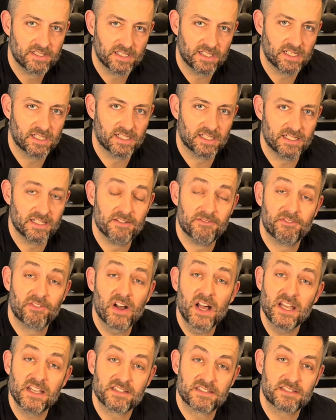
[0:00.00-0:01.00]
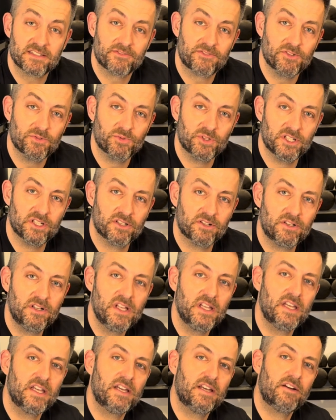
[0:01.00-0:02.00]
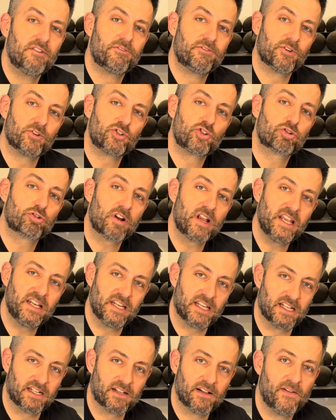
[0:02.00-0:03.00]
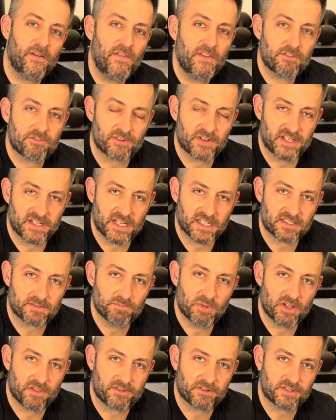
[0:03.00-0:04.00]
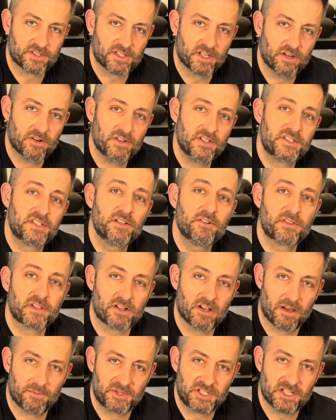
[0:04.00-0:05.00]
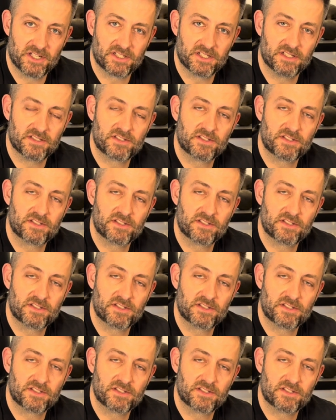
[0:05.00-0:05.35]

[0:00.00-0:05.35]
advice, if you will, for training for the next month or so until the competition,